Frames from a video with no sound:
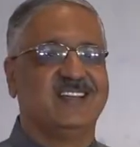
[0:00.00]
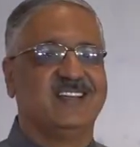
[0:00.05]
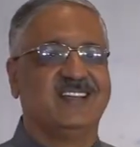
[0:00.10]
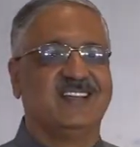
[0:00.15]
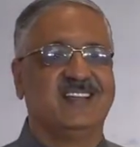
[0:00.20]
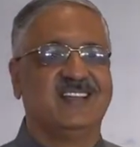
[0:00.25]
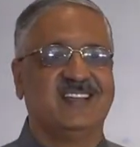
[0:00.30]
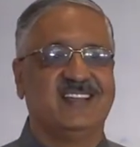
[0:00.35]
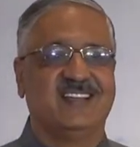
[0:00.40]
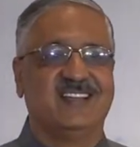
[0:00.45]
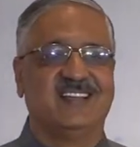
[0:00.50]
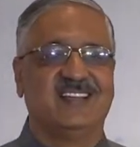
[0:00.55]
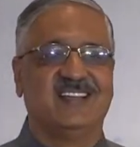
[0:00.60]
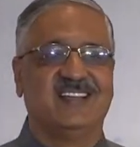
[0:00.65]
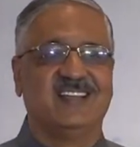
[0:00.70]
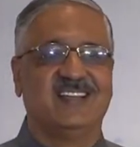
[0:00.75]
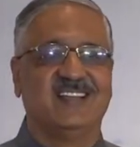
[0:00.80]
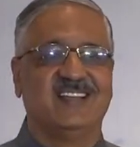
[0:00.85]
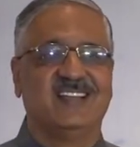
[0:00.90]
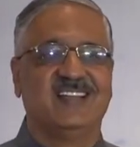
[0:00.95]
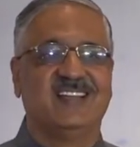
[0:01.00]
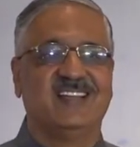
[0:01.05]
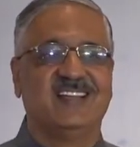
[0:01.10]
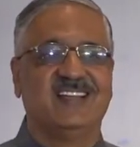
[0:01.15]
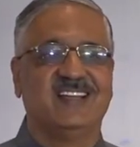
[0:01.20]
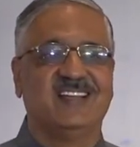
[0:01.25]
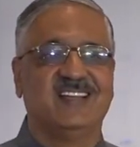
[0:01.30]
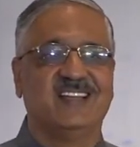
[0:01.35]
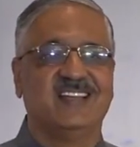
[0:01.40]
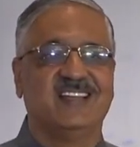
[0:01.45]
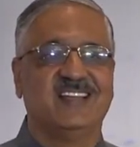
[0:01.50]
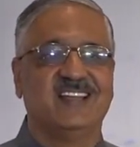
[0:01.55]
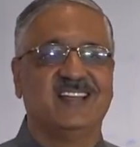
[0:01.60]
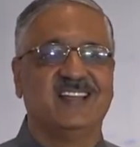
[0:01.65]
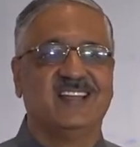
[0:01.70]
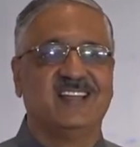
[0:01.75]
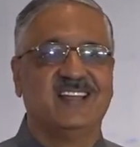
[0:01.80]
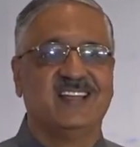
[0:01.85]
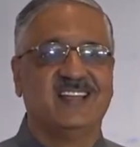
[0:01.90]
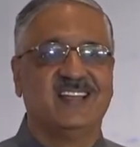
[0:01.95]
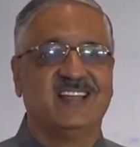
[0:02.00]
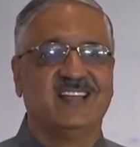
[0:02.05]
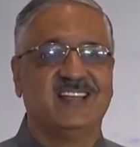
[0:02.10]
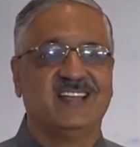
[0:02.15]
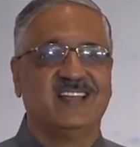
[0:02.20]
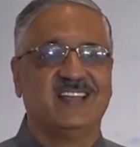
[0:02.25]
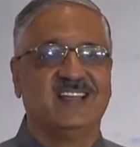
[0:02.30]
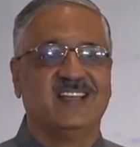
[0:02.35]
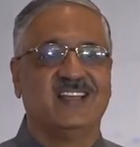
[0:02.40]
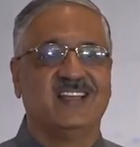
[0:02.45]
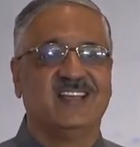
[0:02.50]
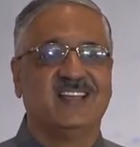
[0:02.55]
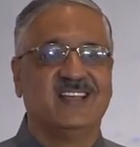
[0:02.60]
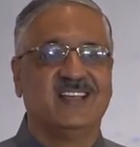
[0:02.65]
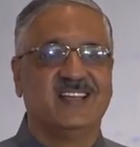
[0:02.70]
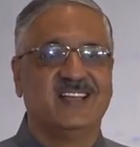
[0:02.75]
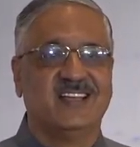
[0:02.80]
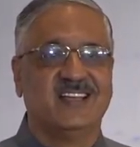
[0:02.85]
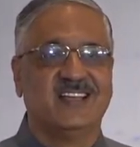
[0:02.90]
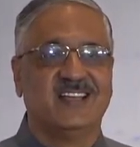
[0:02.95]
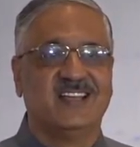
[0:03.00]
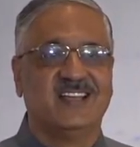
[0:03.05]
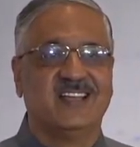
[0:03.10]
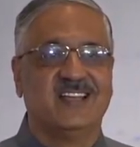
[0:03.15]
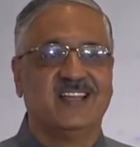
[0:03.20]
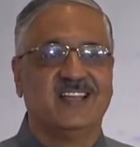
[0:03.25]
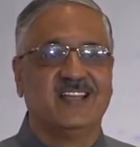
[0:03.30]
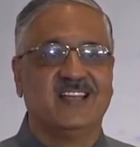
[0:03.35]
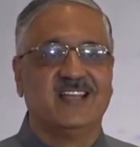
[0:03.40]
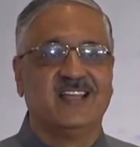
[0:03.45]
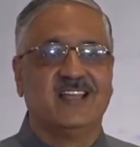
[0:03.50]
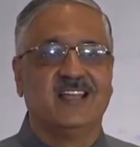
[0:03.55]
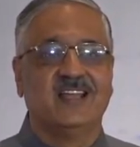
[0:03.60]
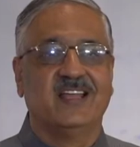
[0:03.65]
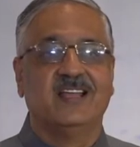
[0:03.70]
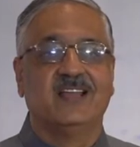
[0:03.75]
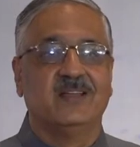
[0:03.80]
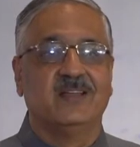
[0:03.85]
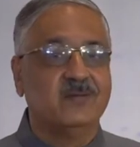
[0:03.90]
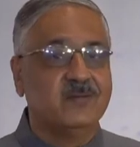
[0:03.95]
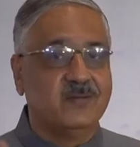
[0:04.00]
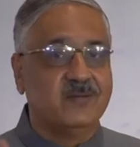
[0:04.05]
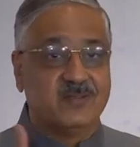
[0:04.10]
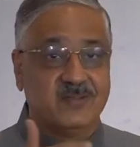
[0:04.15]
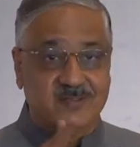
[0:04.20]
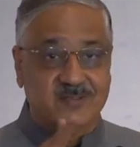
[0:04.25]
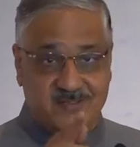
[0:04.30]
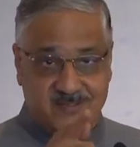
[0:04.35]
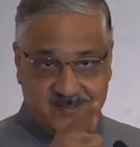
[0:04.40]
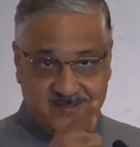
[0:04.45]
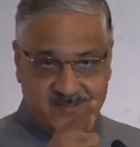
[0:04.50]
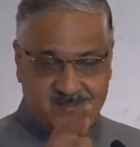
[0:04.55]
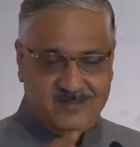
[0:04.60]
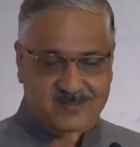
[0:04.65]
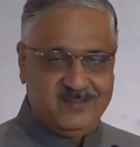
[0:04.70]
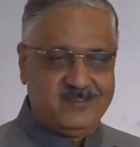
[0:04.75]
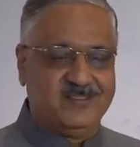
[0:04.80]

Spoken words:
No one is speaking in this clip.